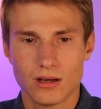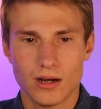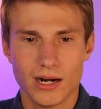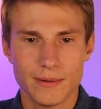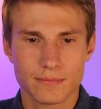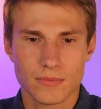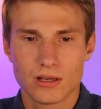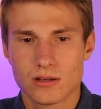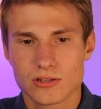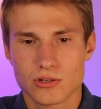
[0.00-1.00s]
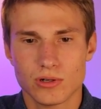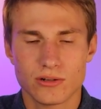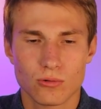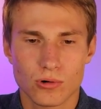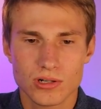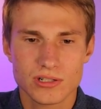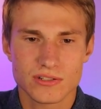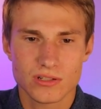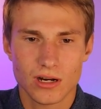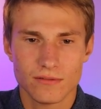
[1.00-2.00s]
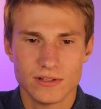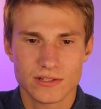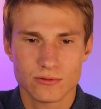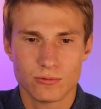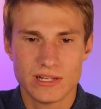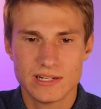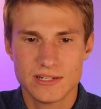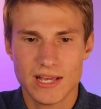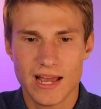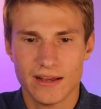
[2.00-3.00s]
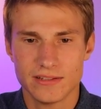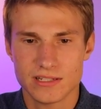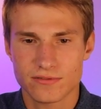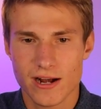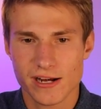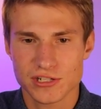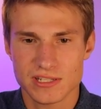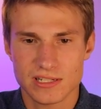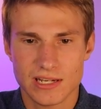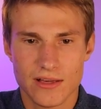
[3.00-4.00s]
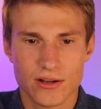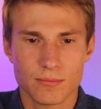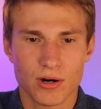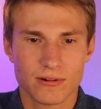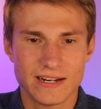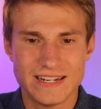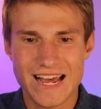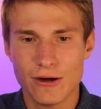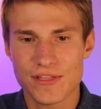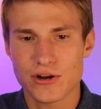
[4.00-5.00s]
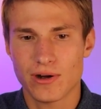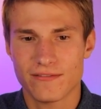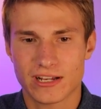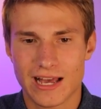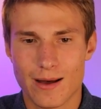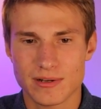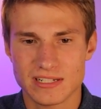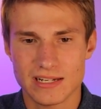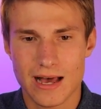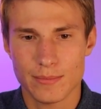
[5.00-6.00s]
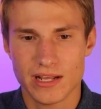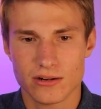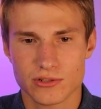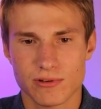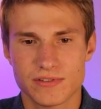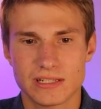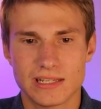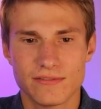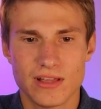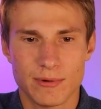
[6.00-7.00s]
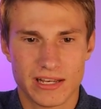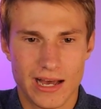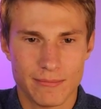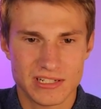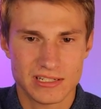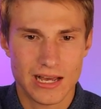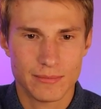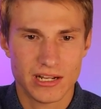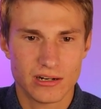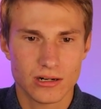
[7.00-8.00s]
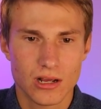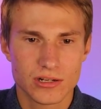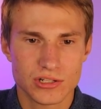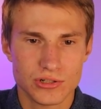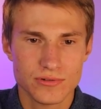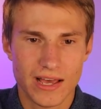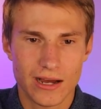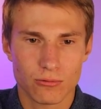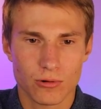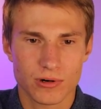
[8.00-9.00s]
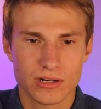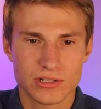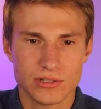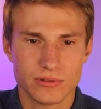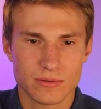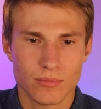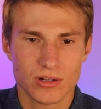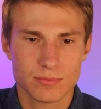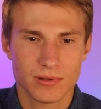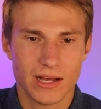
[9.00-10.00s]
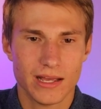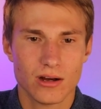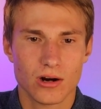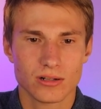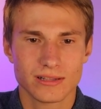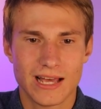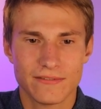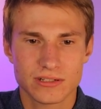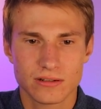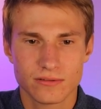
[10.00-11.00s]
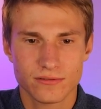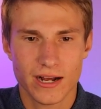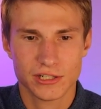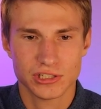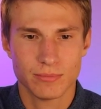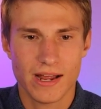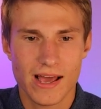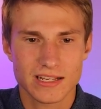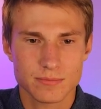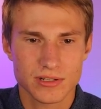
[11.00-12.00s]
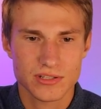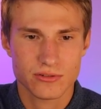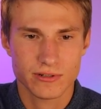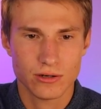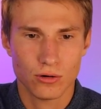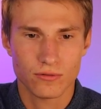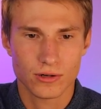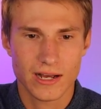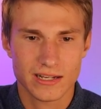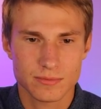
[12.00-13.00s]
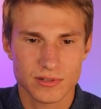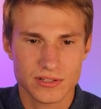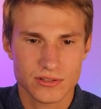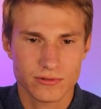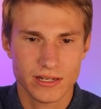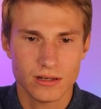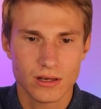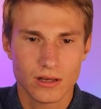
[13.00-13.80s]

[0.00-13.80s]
All right, so in order to solve this, we need to add these fractions together, but right now they don't have a common denominator, so we have to give them a common denominator. To do that, what we're going to do is multiply our left fraction by x plus 3 over x plus 3.